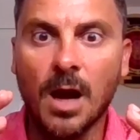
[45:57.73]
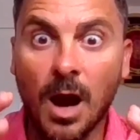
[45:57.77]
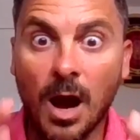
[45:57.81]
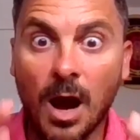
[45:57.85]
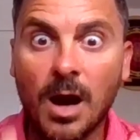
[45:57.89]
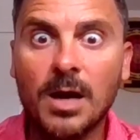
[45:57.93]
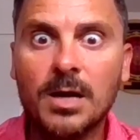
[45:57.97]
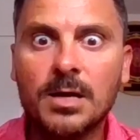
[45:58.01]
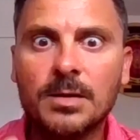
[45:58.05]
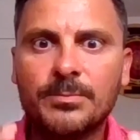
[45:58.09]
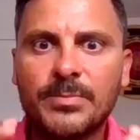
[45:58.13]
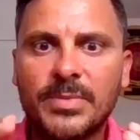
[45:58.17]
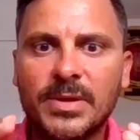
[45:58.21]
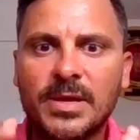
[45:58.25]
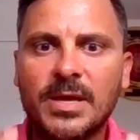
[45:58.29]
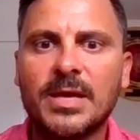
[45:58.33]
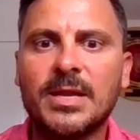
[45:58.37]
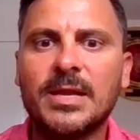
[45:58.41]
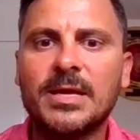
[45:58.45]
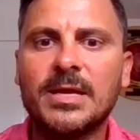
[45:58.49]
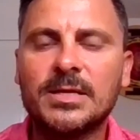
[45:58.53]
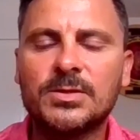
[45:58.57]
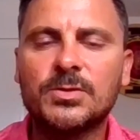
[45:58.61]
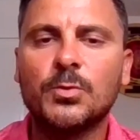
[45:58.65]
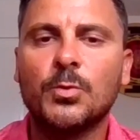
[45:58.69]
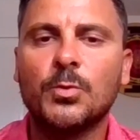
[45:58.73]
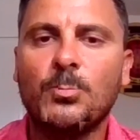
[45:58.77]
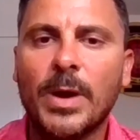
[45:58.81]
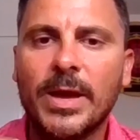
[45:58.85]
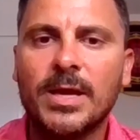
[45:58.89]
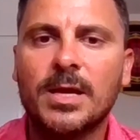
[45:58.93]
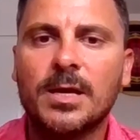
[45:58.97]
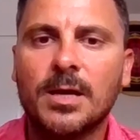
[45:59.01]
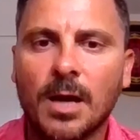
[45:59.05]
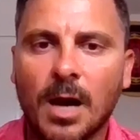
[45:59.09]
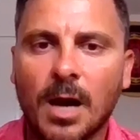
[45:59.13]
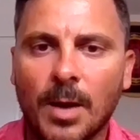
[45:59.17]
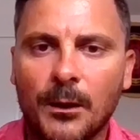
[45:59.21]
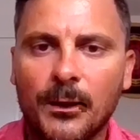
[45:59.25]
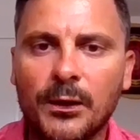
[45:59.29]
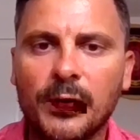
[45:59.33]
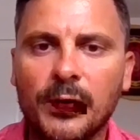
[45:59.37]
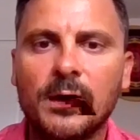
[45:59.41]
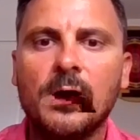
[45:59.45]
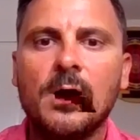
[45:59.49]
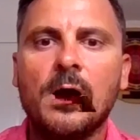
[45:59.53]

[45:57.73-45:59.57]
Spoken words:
are beginning to wake up,